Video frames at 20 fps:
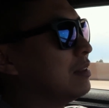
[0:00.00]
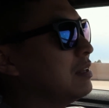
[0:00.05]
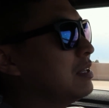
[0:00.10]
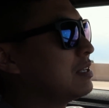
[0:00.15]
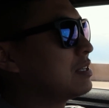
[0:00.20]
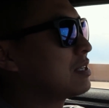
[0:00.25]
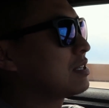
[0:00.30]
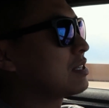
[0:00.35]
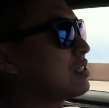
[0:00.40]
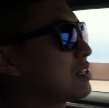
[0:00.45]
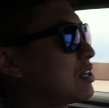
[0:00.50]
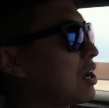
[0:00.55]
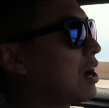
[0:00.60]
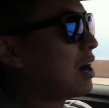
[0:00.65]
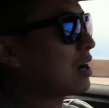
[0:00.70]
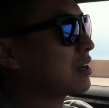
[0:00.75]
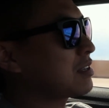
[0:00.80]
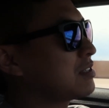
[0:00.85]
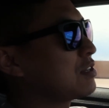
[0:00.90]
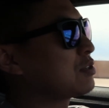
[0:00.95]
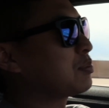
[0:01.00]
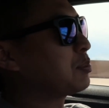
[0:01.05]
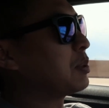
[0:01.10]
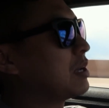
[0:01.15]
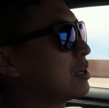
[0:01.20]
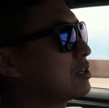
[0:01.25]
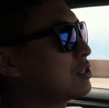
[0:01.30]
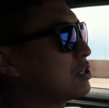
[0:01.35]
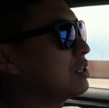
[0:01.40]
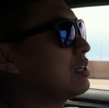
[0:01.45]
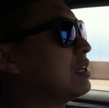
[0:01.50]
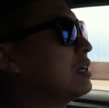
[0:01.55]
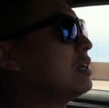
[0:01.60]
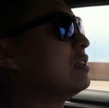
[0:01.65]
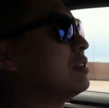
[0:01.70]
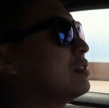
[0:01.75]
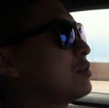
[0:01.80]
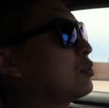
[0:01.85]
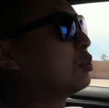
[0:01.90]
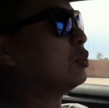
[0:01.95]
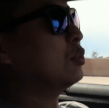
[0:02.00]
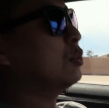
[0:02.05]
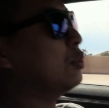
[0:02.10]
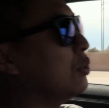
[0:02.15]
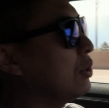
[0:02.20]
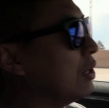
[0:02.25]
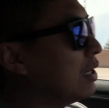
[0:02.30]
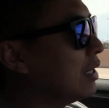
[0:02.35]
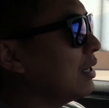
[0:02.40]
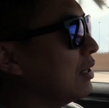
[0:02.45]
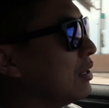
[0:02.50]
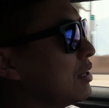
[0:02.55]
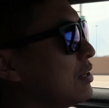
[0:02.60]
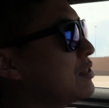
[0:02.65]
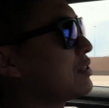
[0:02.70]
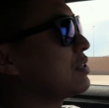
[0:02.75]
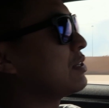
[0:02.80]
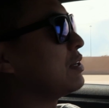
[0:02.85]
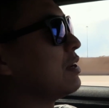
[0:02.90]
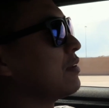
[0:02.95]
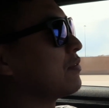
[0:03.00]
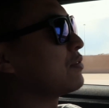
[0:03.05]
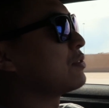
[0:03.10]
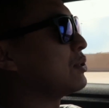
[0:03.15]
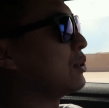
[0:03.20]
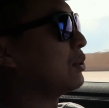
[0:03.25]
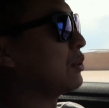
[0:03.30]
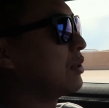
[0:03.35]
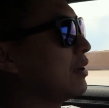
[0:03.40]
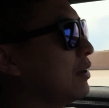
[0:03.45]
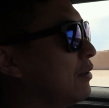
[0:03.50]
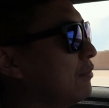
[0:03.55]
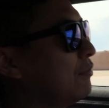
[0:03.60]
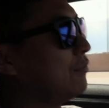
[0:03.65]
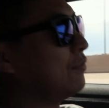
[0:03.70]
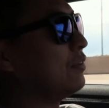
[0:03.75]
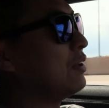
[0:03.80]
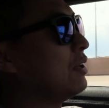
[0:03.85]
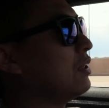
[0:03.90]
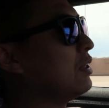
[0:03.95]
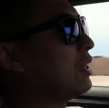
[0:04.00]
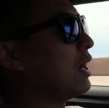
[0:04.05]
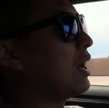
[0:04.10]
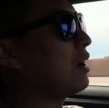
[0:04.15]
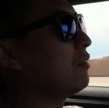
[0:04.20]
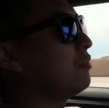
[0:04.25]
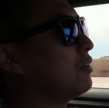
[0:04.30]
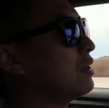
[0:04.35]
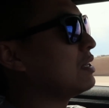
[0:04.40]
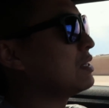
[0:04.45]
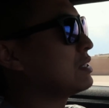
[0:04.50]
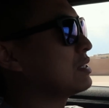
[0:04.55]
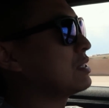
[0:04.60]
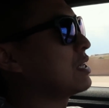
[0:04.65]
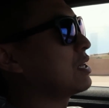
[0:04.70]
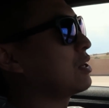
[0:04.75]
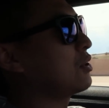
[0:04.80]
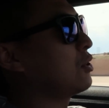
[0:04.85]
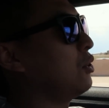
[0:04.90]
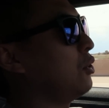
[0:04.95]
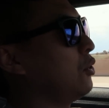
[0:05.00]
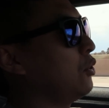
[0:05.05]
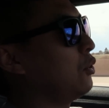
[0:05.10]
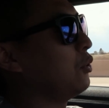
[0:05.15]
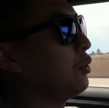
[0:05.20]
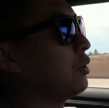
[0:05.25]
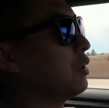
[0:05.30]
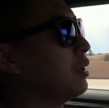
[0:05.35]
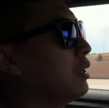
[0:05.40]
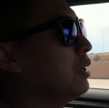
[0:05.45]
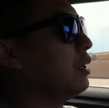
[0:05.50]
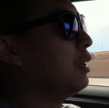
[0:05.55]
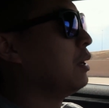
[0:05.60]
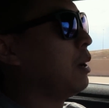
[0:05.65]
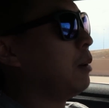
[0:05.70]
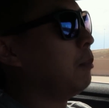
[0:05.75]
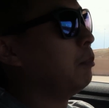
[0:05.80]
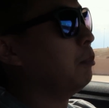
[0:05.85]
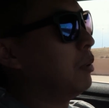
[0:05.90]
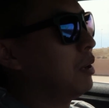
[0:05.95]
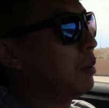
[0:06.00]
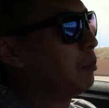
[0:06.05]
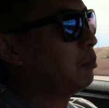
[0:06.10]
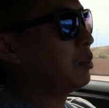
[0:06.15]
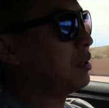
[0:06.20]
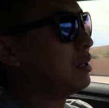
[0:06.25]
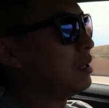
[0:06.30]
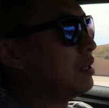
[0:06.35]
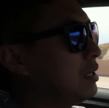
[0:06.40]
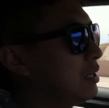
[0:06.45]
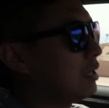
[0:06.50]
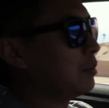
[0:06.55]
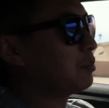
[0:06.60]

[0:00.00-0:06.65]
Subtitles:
the stock suspension is really stiff, so you're gonna feel every single bump and